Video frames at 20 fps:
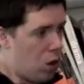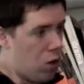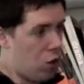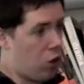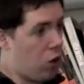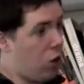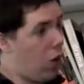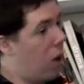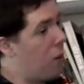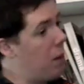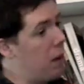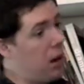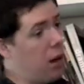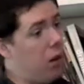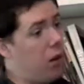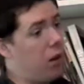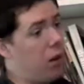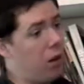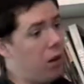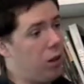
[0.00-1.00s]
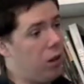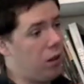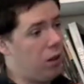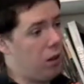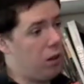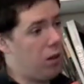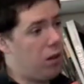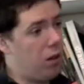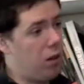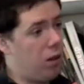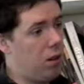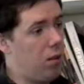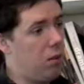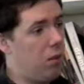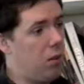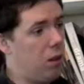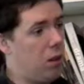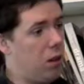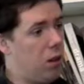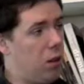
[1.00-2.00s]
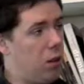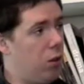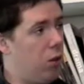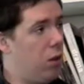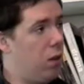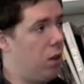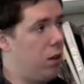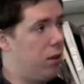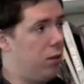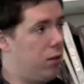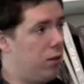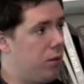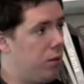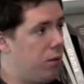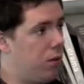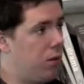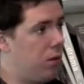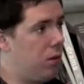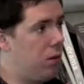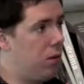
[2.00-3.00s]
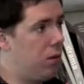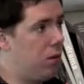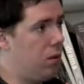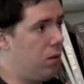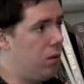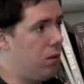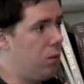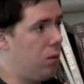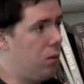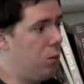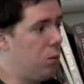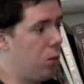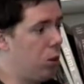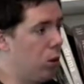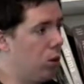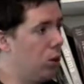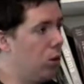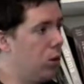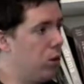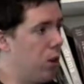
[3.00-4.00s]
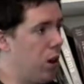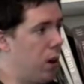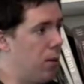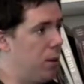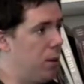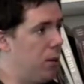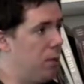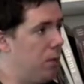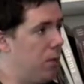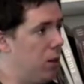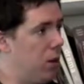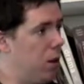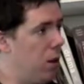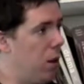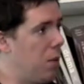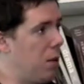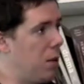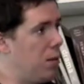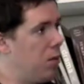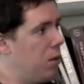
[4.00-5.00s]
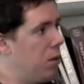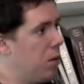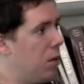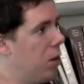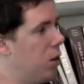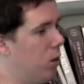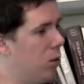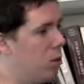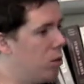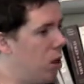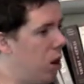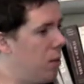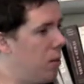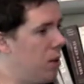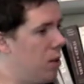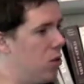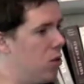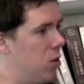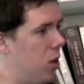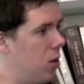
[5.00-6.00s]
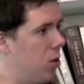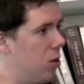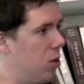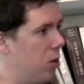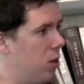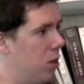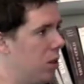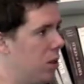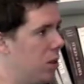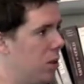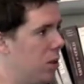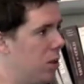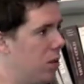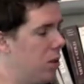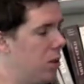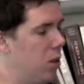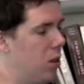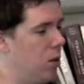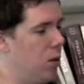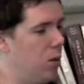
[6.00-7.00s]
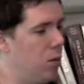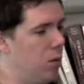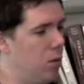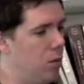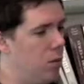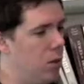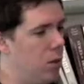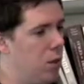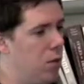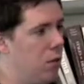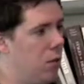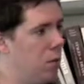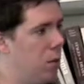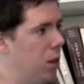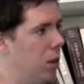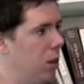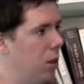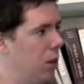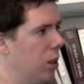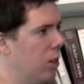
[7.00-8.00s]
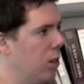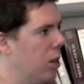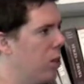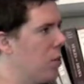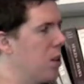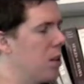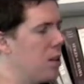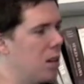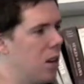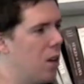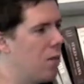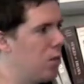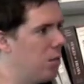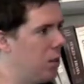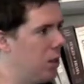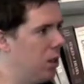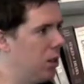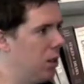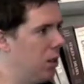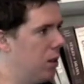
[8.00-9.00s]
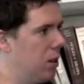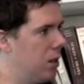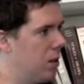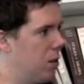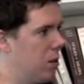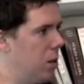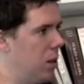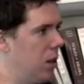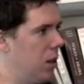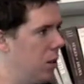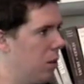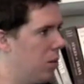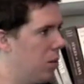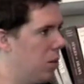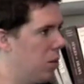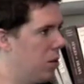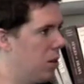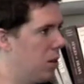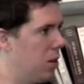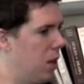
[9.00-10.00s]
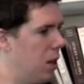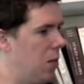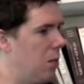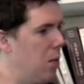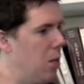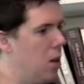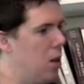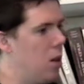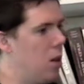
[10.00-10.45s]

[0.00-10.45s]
Sure. I mean, I would argue that a lot of world drama, drama in general is, familial. Even when it's not familial, it's familial most of the time.